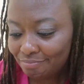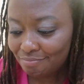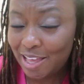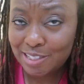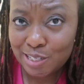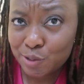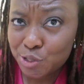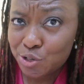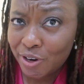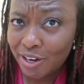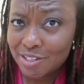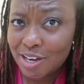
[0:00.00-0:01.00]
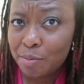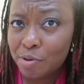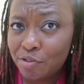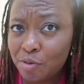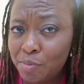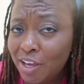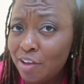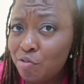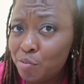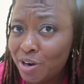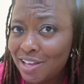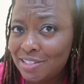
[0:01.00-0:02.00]
That sounds strange coming from me.
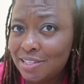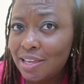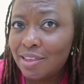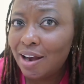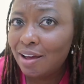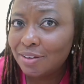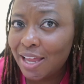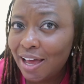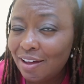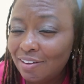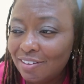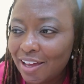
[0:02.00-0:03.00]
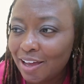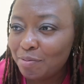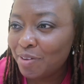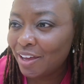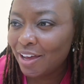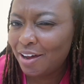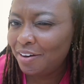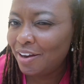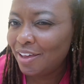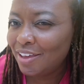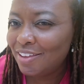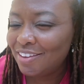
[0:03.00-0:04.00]
Even when I said that out loud, like I'm like, how did
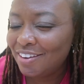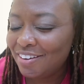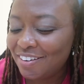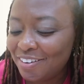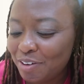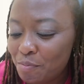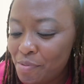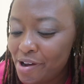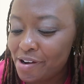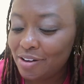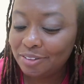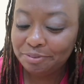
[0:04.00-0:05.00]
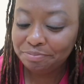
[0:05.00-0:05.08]
I get here? But